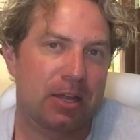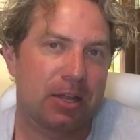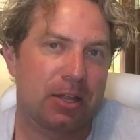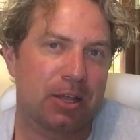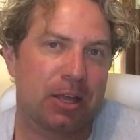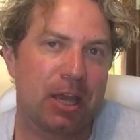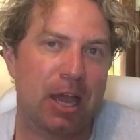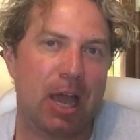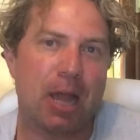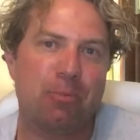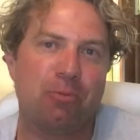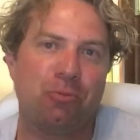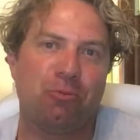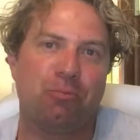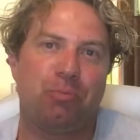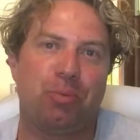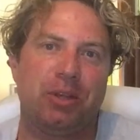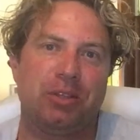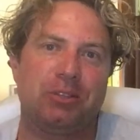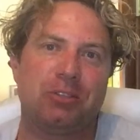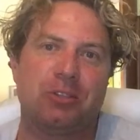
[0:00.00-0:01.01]
The game of
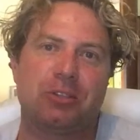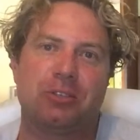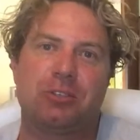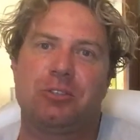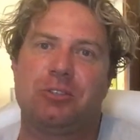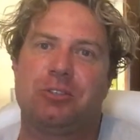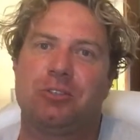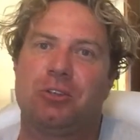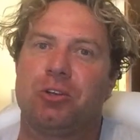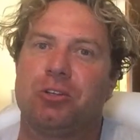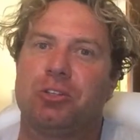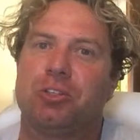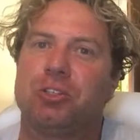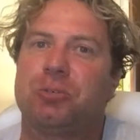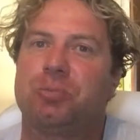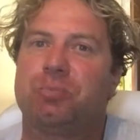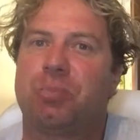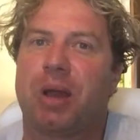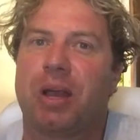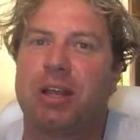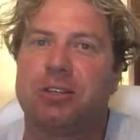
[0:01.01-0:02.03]
business is not
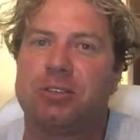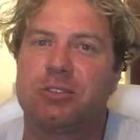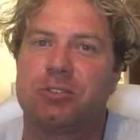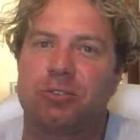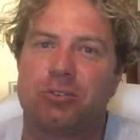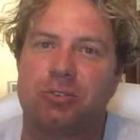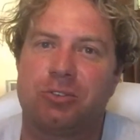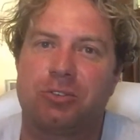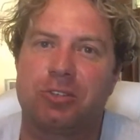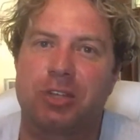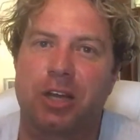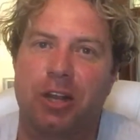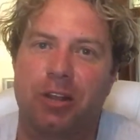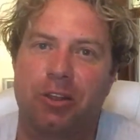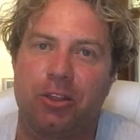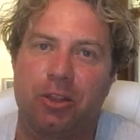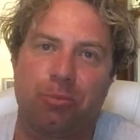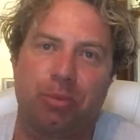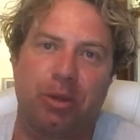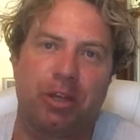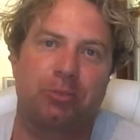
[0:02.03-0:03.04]
just based on
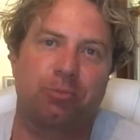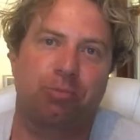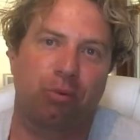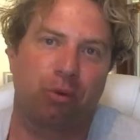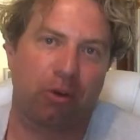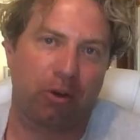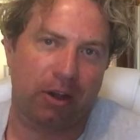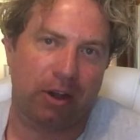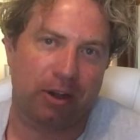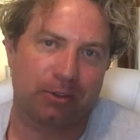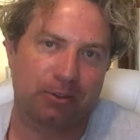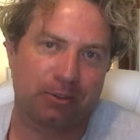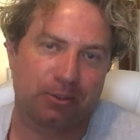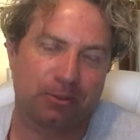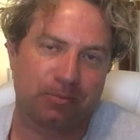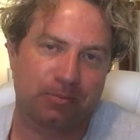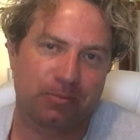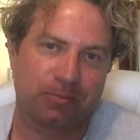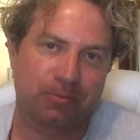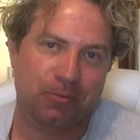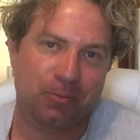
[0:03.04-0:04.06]
selling the best product,
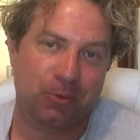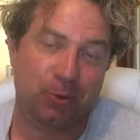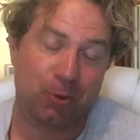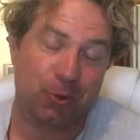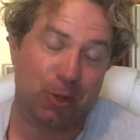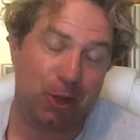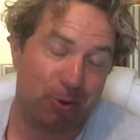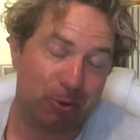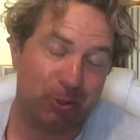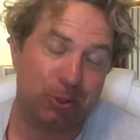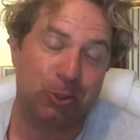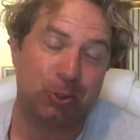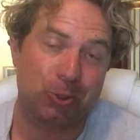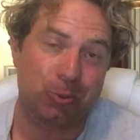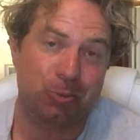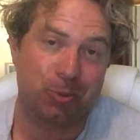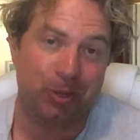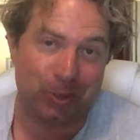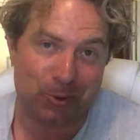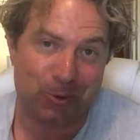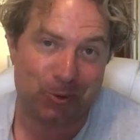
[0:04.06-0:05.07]
although it
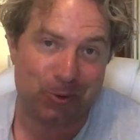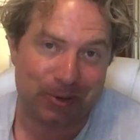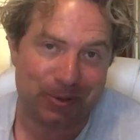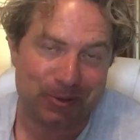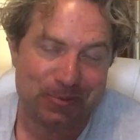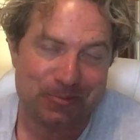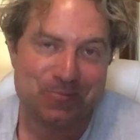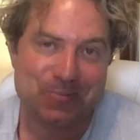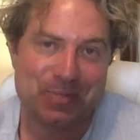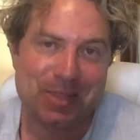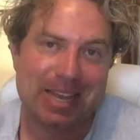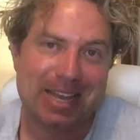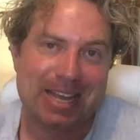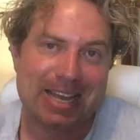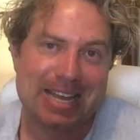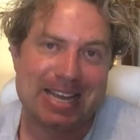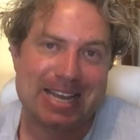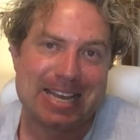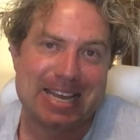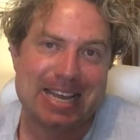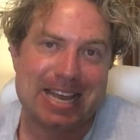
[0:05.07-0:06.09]
should be good.
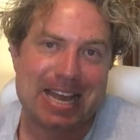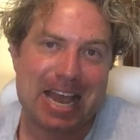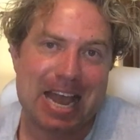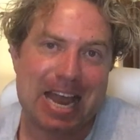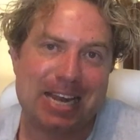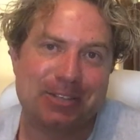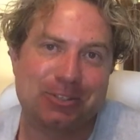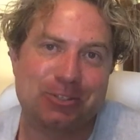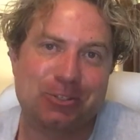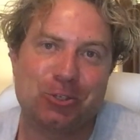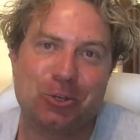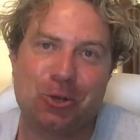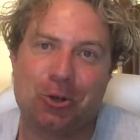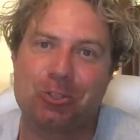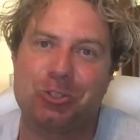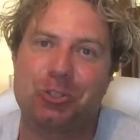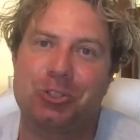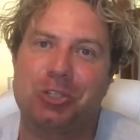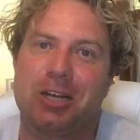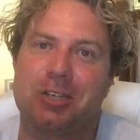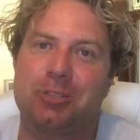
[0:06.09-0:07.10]
And it's
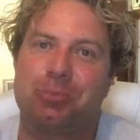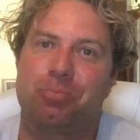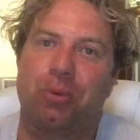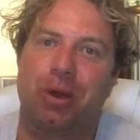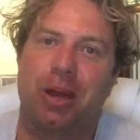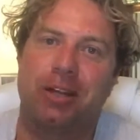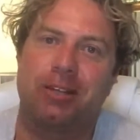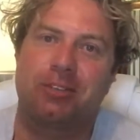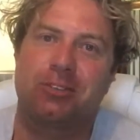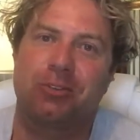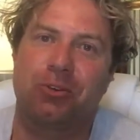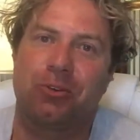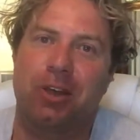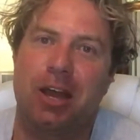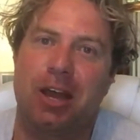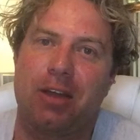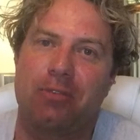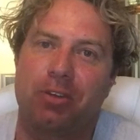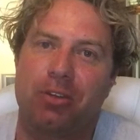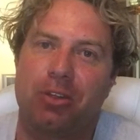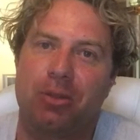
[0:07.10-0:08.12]
not just based on
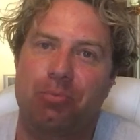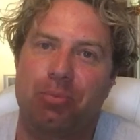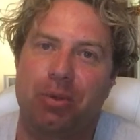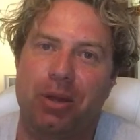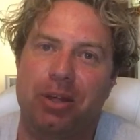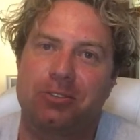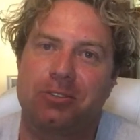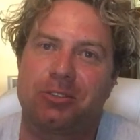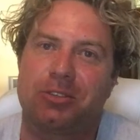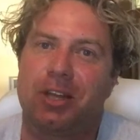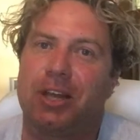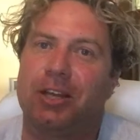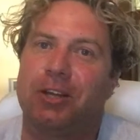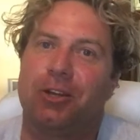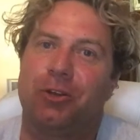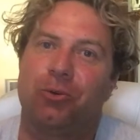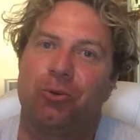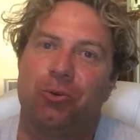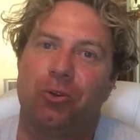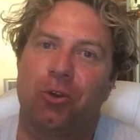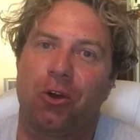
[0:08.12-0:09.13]
having the best
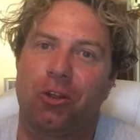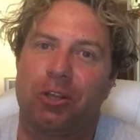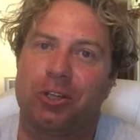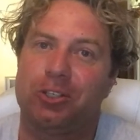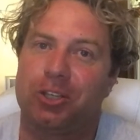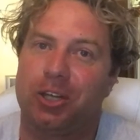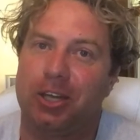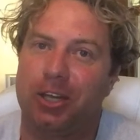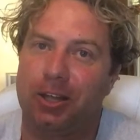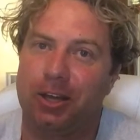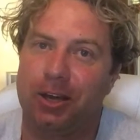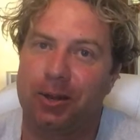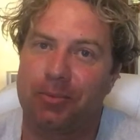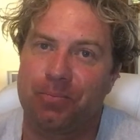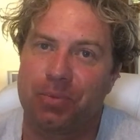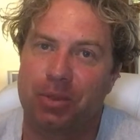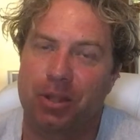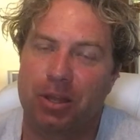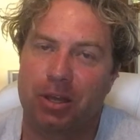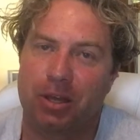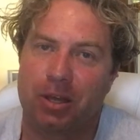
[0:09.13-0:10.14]
technical knowledge either.
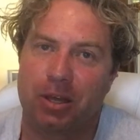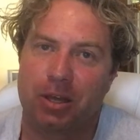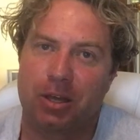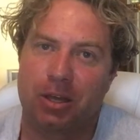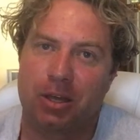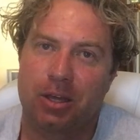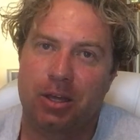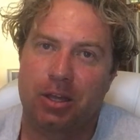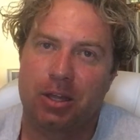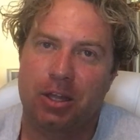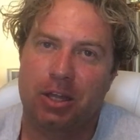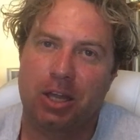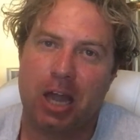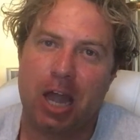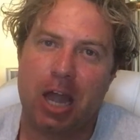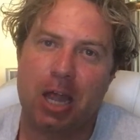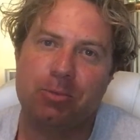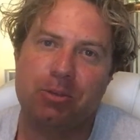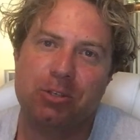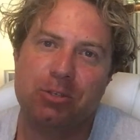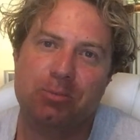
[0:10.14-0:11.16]
The
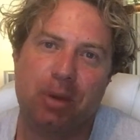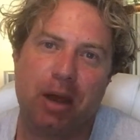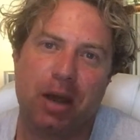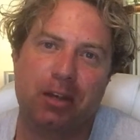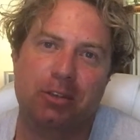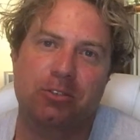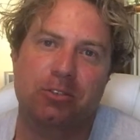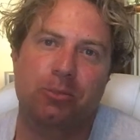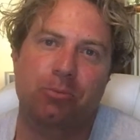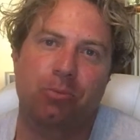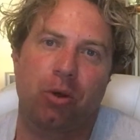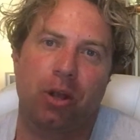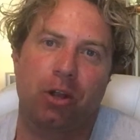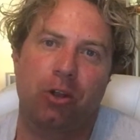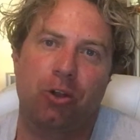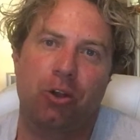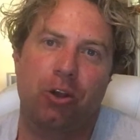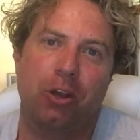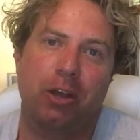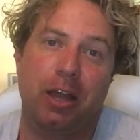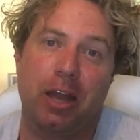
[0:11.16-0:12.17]
game is mastered by
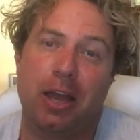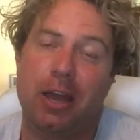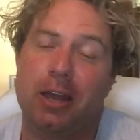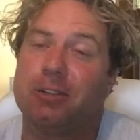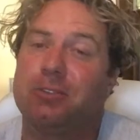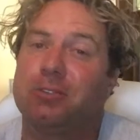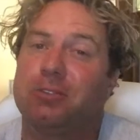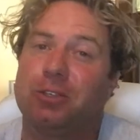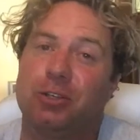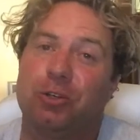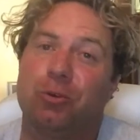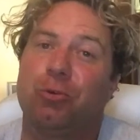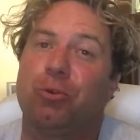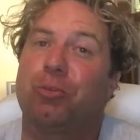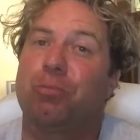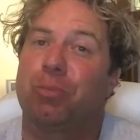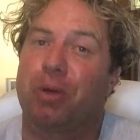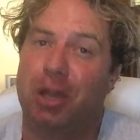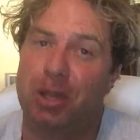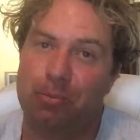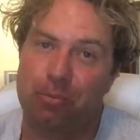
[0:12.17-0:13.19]
learning how to deal
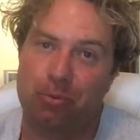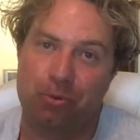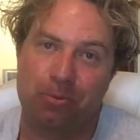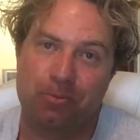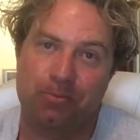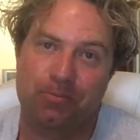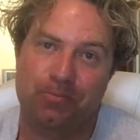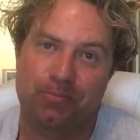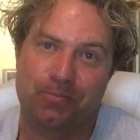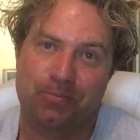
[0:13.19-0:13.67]
with people.